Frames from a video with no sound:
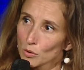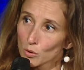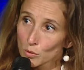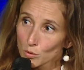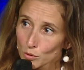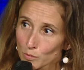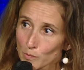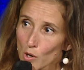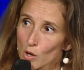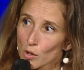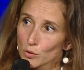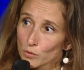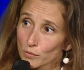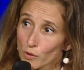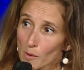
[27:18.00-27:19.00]
and
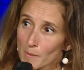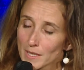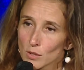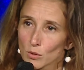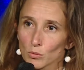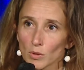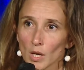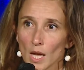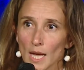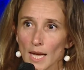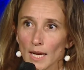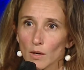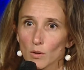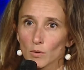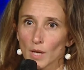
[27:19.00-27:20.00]
they merge
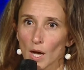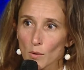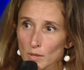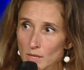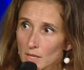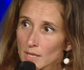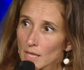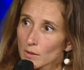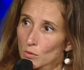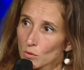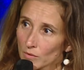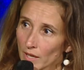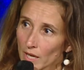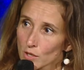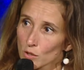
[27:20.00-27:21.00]
them.
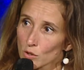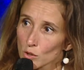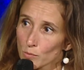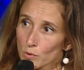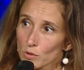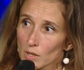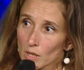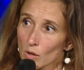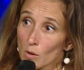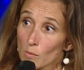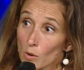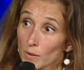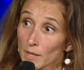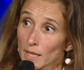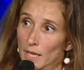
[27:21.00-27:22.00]
And so in terms
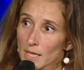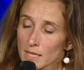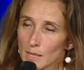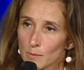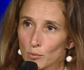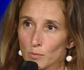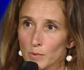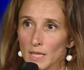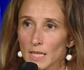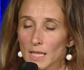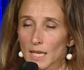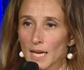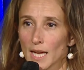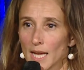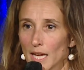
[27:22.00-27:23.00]
of management,
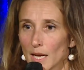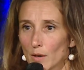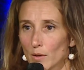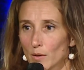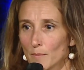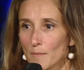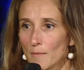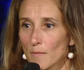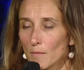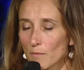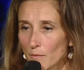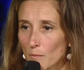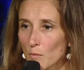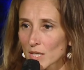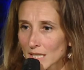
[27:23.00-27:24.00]
we're also
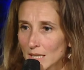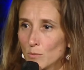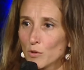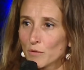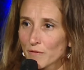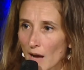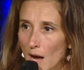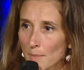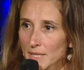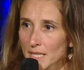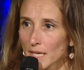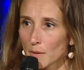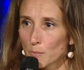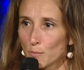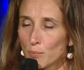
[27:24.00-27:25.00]
trying to
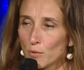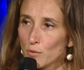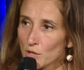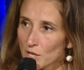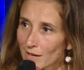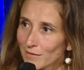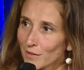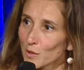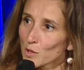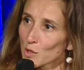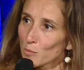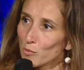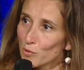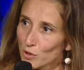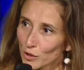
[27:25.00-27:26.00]
work in the
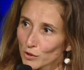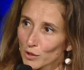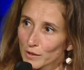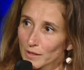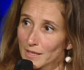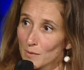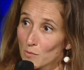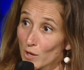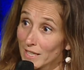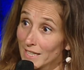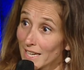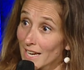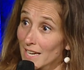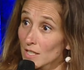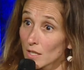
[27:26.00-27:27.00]
same direction.
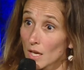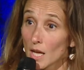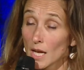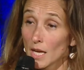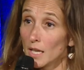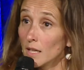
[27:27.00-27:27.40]
And what's really